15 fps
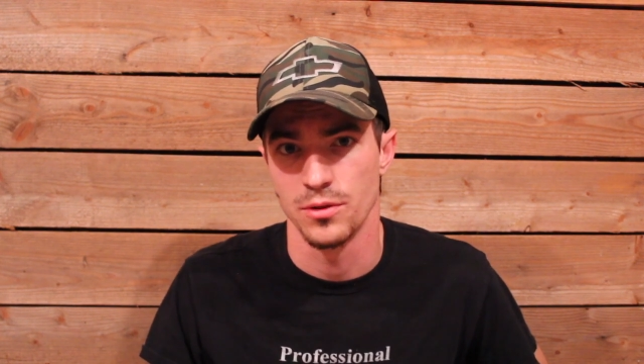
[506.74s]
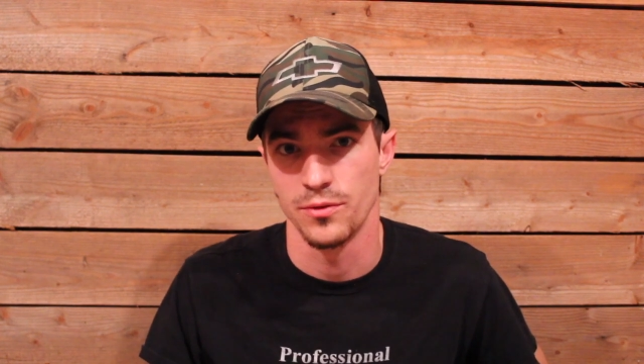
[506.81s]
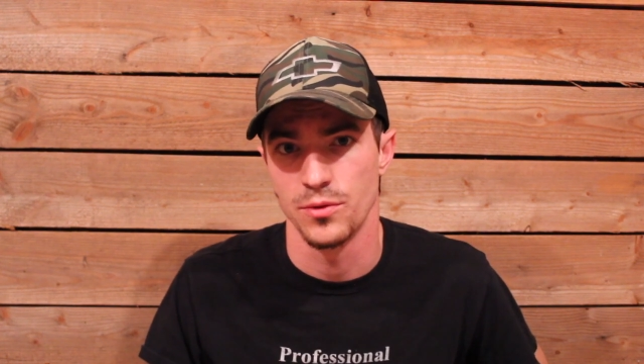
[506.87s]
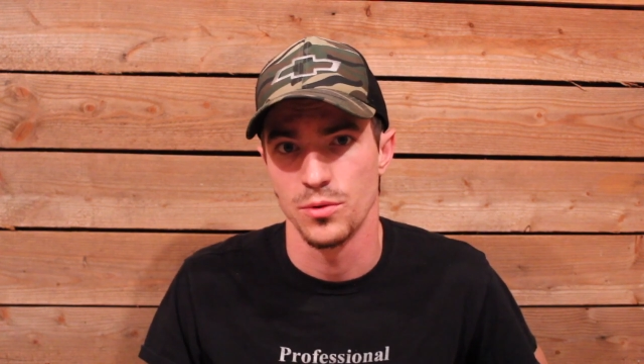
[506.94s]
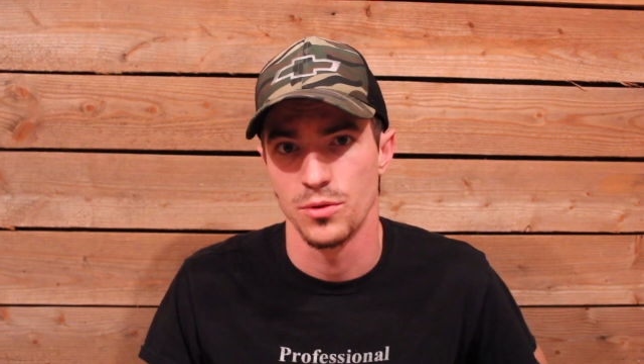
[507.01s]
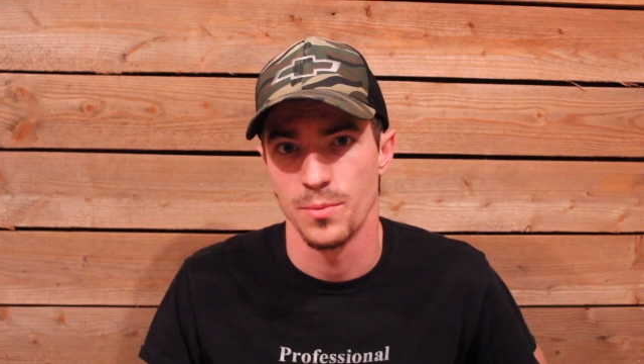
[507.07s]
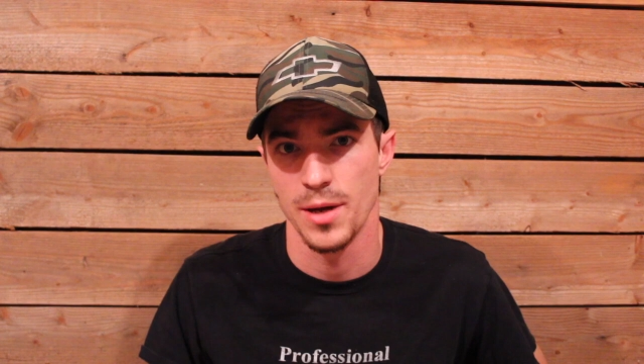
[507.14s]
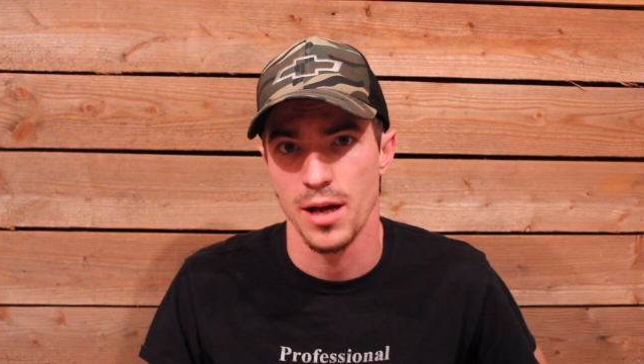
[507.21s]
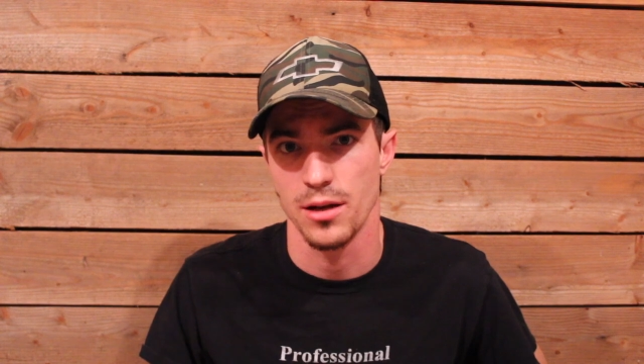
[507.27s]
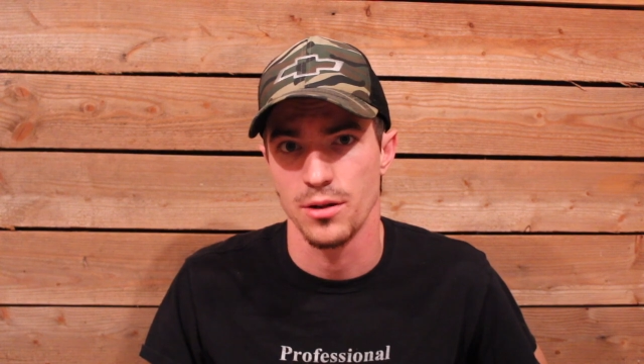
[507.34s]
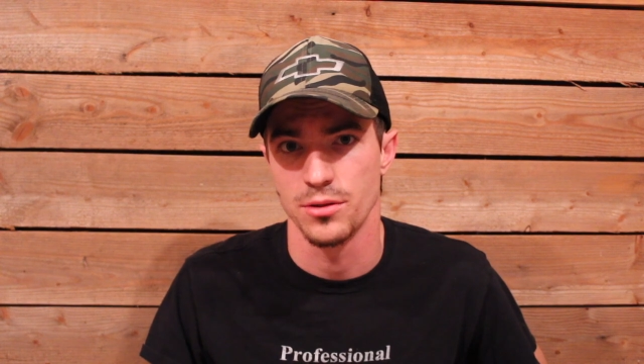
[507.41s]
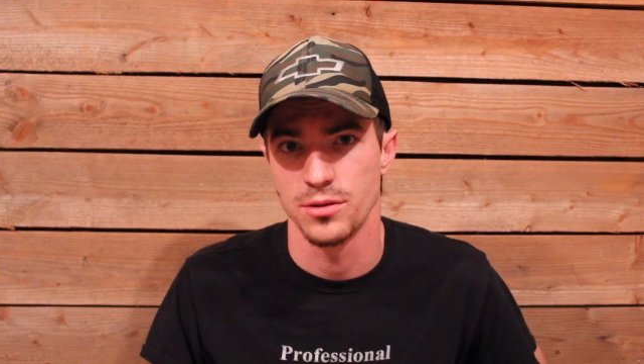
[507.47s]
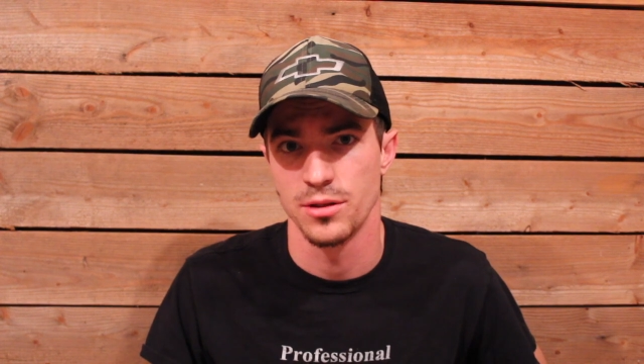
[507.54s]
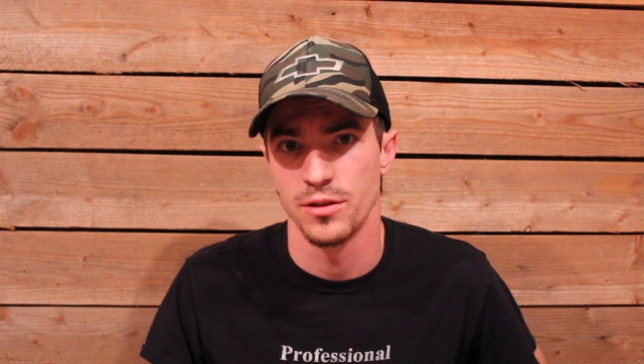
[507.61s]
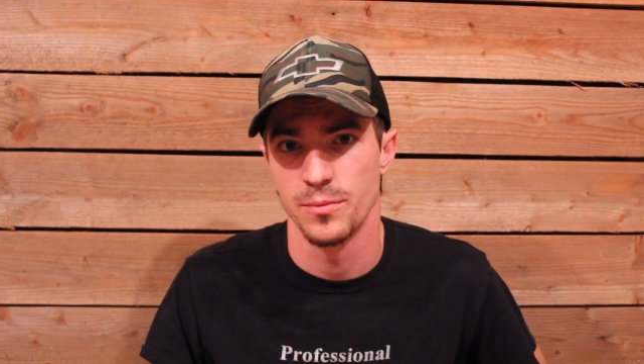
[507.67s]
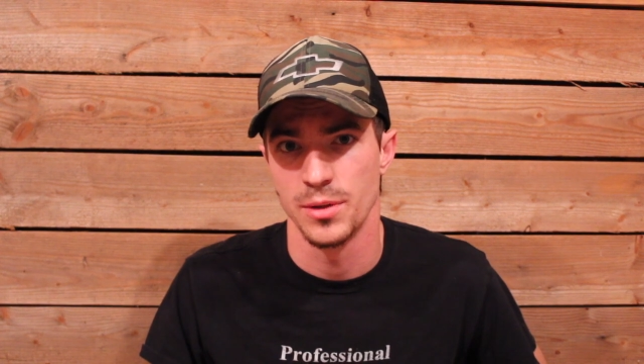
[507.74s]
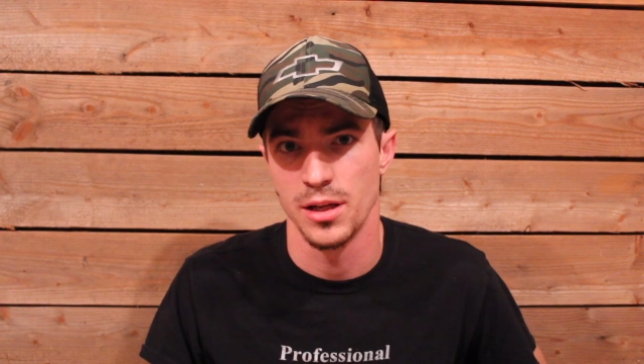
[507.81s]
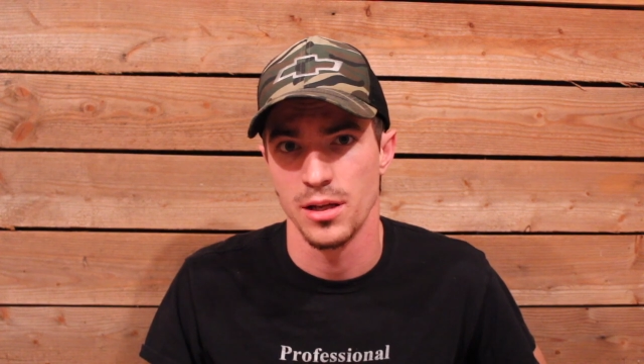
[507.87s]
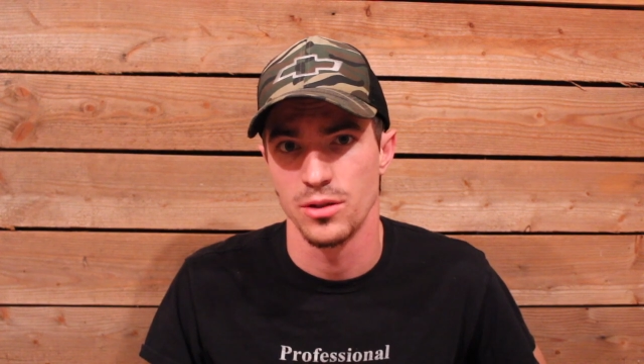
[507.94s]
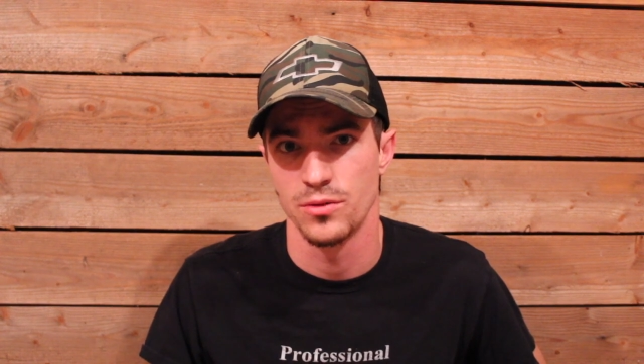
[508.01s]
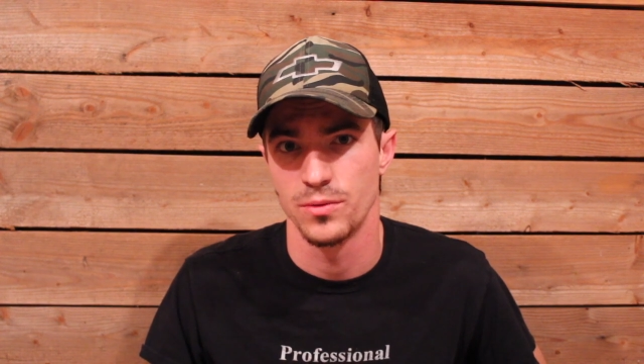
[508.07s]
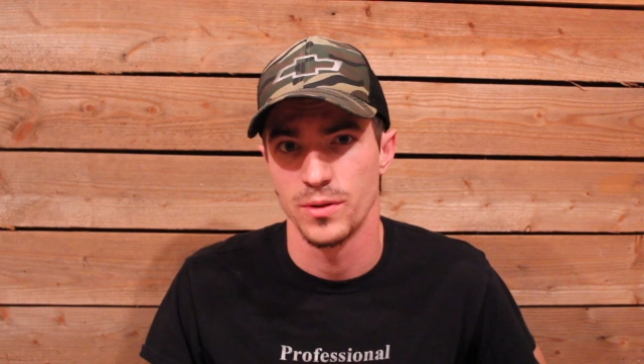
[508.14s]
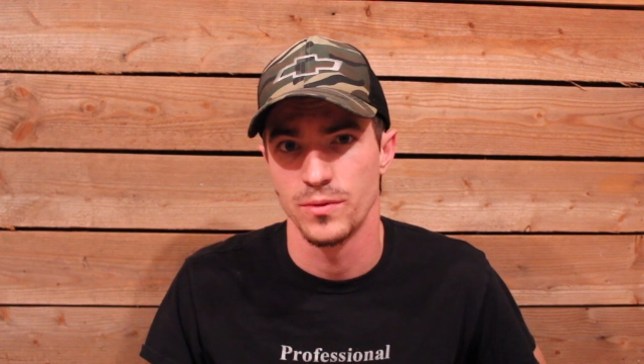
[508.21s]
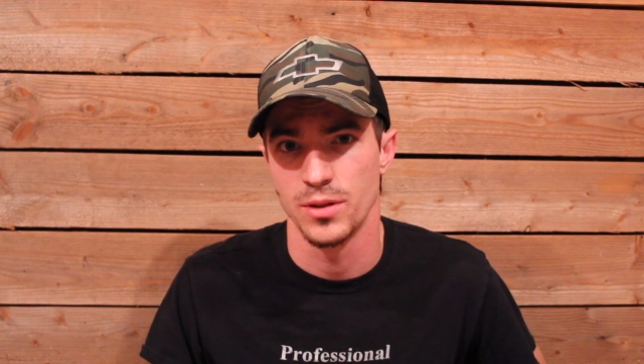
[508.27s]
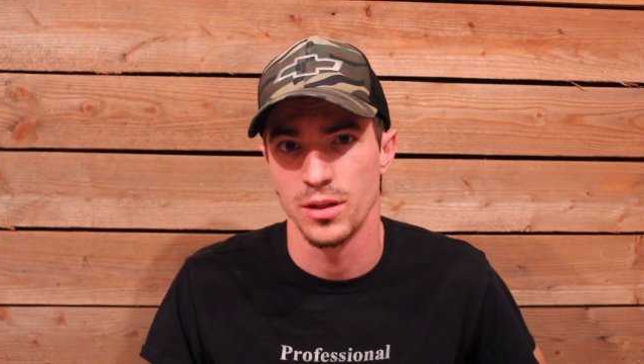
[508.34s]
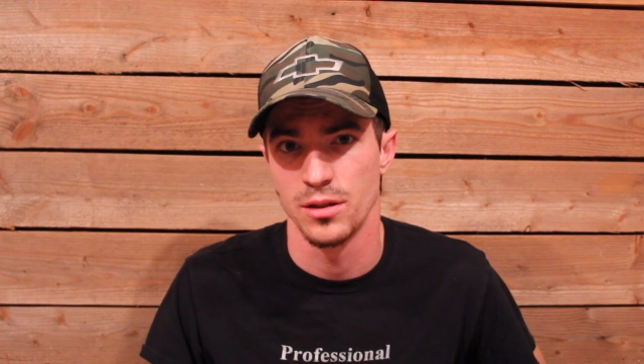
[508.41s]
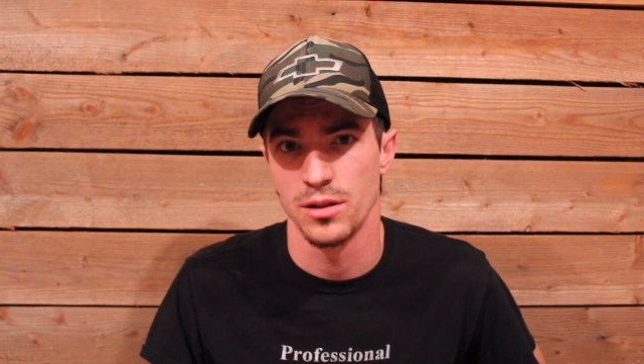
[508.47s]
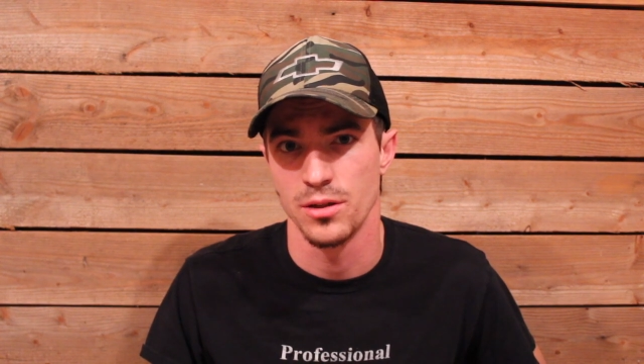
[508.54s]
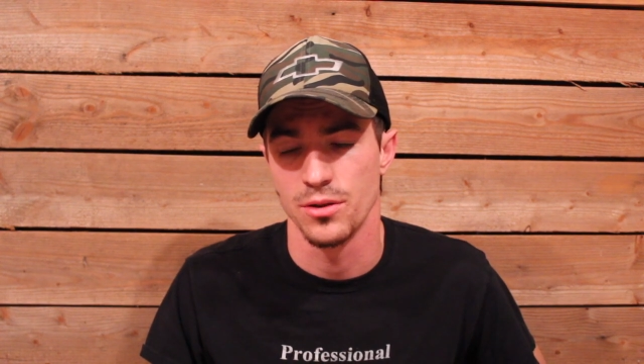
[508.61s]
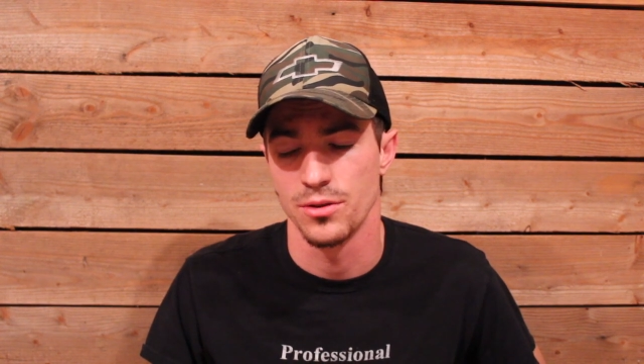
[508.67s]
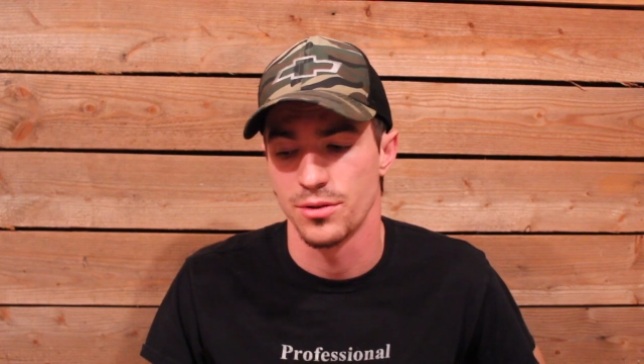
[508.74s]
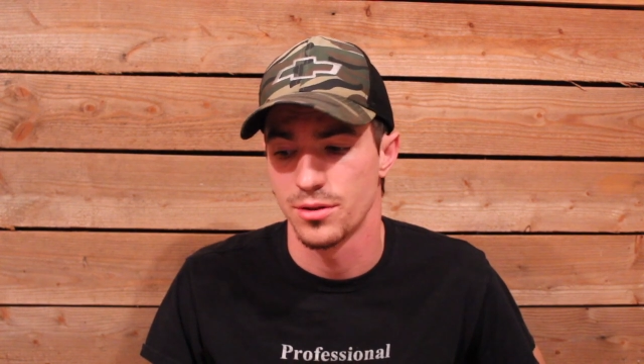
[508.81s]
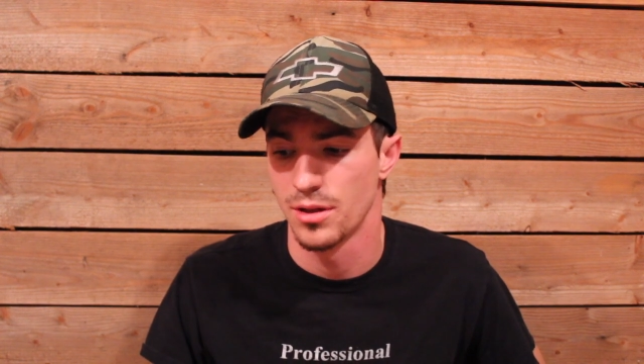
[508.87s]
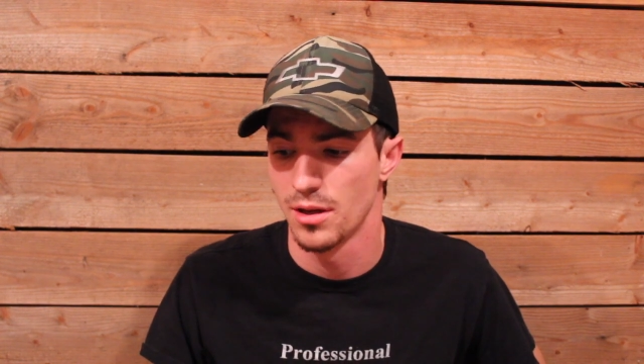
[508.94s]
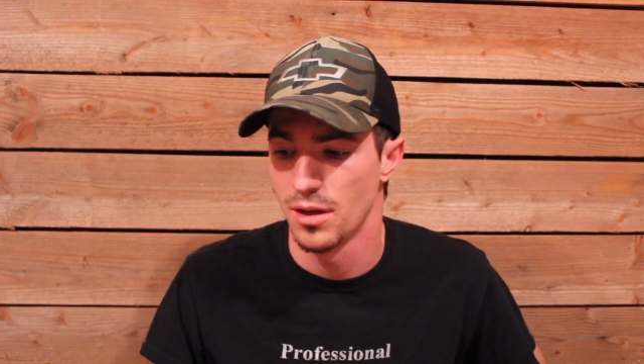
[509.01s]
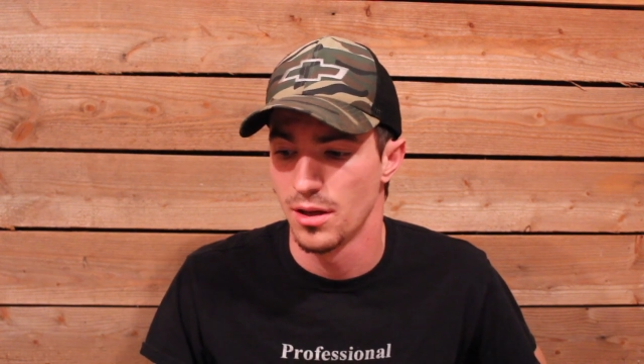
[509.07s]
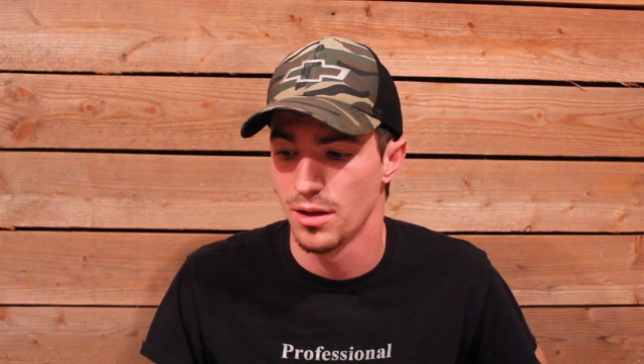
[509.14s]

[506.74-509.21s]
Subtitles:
few tobaccos that have been aged 15 years,